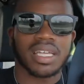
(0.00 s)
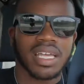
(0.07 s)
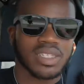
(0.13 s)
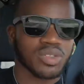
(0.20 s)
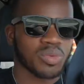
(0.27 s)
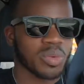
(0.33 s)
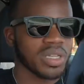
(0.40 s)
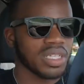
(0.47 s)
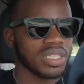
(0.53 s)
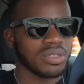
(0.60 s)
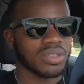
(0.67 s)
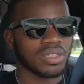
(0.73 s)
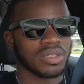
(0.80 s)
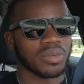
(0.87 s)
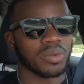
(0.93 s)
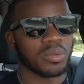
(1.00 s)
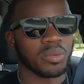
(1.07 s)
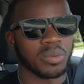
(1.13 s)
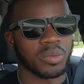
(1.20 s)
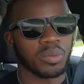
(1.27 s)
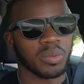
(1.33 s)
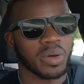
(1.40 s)
has a really
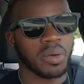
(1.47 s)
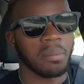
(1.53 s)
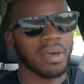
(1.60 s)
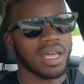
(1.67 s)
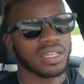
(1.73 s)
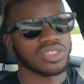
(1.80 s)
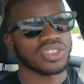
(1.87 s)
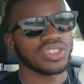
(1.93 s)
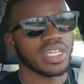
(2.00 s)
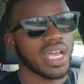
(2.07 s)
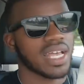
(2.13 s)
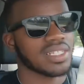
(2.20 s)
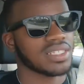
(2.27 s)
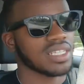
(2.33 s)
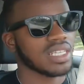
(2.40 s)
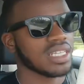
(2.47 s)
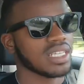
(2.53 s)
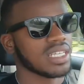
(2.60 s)
well-balanced chassis.